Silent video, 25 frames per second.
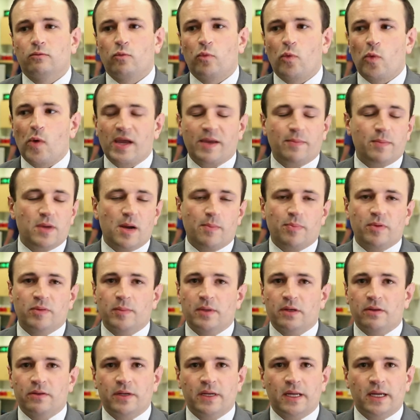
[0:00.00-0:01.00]
Wake me up in the
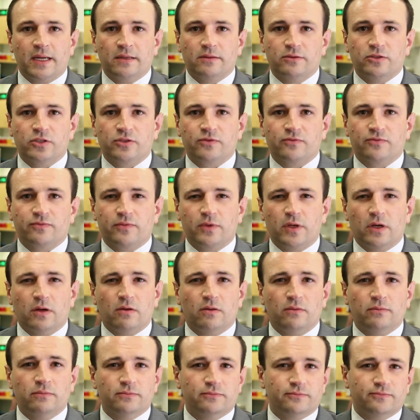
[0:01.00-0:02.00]
middle of the night, just
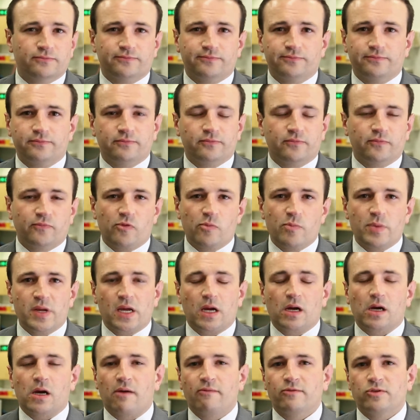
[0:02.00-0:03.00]
from being
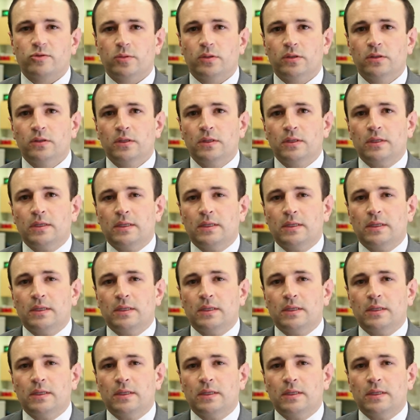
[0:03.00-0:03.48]
uncomfortable.